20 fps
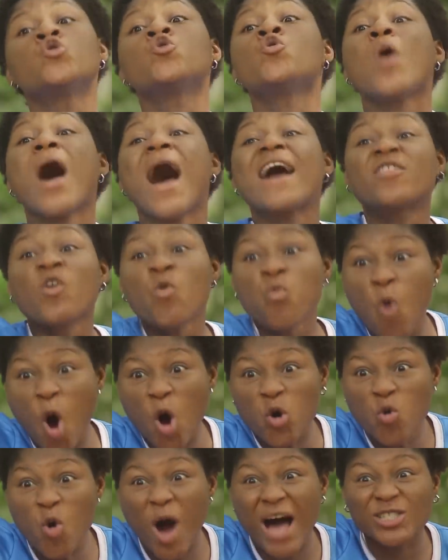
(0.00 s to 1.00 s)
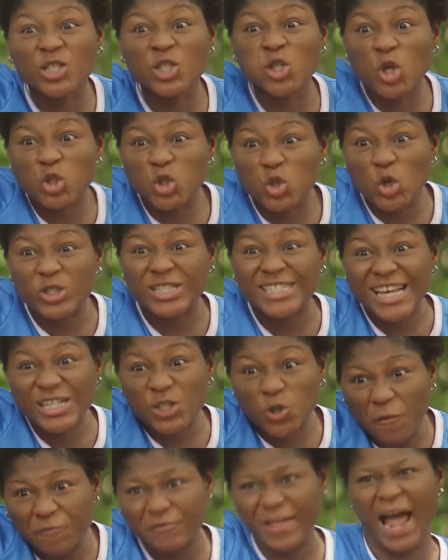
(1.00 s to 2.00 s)
You are the one who has lost your
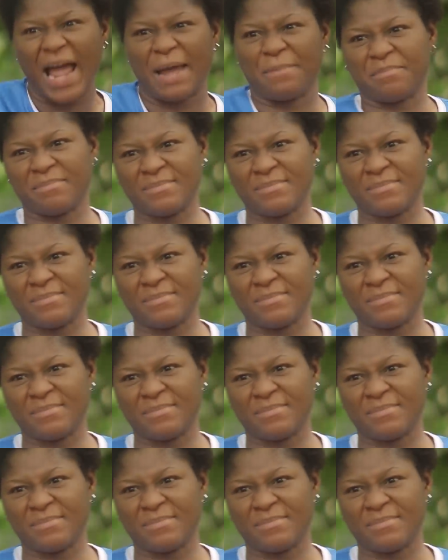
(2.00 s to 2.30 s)
sense of time.